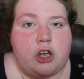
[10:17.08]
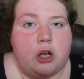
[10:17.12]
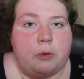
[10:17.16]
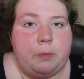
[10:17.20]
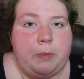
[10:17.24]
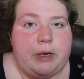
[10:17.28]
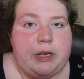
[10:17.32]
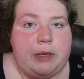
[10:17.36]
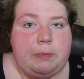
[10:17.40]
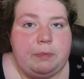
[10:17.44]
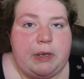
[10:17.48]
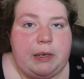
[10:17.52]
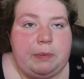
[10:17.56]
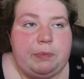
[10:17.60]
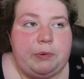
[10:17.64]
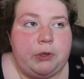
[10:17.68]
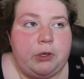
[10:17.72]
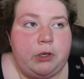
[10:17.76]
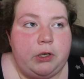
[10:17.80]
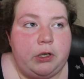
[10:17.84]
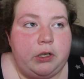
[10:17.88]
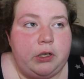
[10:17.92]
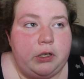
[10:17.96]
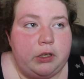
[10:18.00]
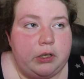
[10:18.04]
So many
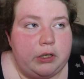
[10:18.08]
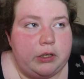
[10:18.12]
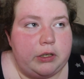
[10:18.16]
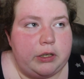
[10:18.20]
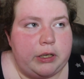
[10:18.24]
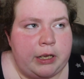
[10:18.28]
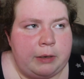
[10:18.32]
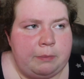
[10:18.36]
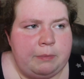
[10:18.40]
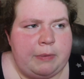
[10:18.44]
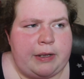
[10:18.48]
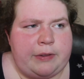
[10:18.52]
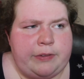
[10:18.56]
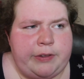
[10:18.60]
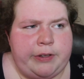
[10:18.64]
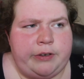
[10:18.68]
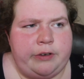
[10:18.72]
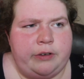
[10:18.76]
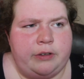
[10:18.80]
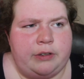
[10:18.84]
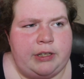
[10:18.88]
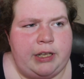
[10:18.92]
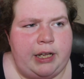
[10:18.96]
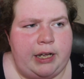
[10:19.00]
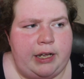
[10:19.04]
people in my
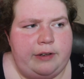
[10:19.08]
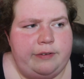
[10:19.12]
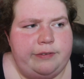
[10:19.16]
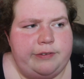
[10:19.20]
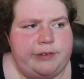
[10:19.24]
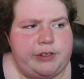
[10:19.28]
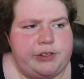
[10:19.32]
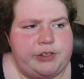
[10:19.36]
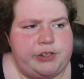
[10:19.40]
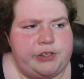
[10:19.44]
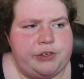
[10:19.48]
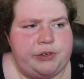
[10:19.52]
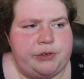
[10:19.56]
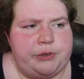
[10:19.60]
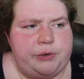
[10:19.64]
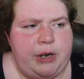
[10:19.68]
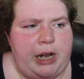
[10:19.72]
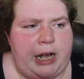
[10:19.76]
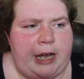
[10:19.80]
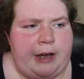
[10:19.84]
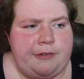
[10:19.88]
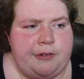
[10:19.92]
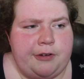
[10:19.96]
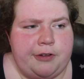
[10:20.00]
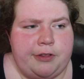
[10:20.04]
theater left too
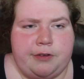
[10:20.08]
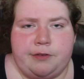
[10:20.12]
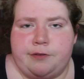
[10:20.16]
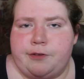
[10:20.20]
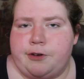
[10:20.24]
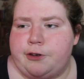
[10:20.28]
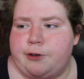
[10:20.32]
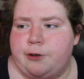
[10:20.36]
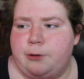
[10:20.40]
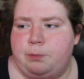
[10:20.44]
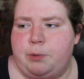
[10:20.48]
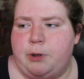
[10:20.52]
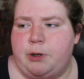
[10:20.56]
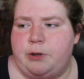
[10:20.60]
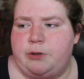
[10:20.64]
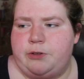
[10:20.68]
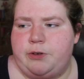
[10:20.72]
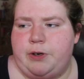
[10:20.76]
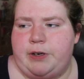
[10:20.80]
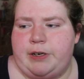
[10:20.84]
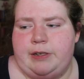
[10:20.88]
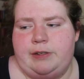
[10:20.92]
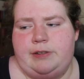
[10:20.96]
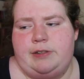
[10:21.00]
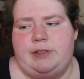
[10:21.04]
after the first
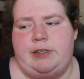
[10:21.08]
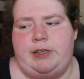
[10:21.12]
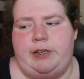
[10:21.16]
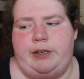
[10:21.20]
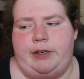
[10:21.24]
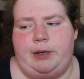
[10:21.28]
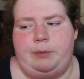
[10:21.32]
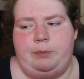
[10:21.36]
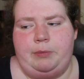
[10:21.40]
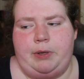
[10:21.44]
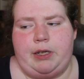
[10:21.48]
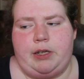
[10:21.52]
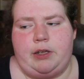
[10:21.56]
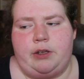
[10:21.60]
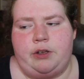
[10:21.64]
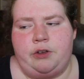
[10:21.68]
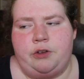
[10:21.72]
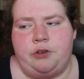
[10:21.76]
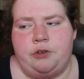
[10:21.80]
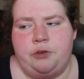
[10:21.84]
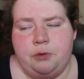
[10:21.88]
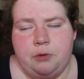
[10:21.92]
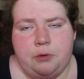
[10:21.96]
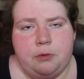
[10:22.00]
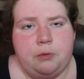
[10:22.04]
post-credit scene i'm like
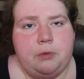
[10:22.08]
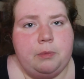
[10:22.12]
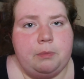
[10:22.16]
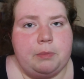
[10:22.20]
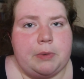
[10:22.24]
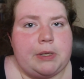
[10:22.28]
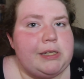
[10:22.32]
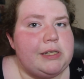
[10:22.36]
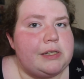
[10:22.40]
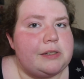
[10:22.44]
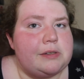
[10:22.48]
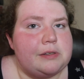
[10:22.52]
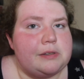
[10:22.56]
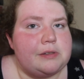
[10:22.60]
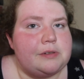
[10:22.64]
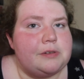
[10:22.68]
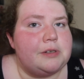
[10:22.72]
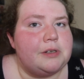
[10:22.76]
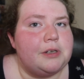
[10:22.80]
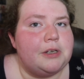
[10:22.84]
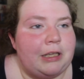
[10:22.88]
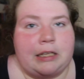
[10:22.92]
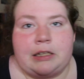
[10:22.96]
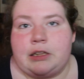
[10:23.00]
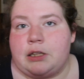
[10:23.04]
you missed
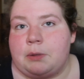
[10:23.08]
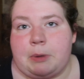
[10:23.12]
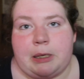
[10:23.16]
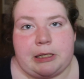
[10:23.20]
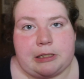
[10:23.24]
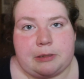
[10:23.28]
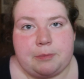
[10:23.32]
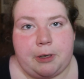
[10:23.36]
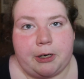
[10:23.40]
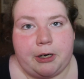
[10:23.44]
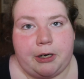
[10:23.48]
like the best